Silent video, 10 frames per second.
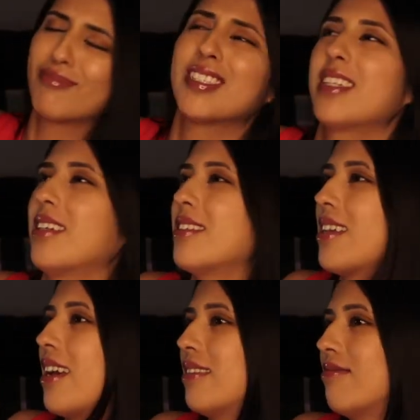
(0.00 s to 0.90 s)
was kind of
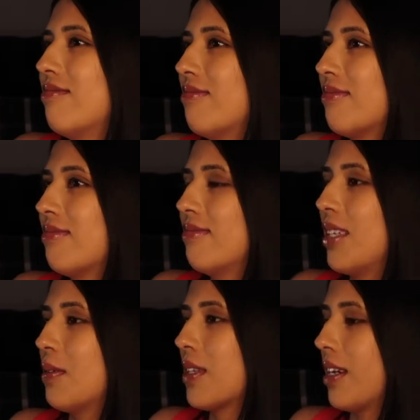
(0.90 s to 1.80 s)
sad.
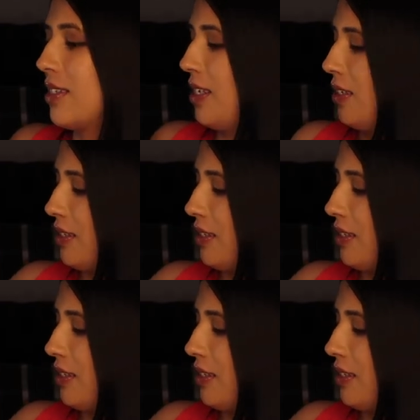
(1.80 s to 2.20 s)
That was kind of sad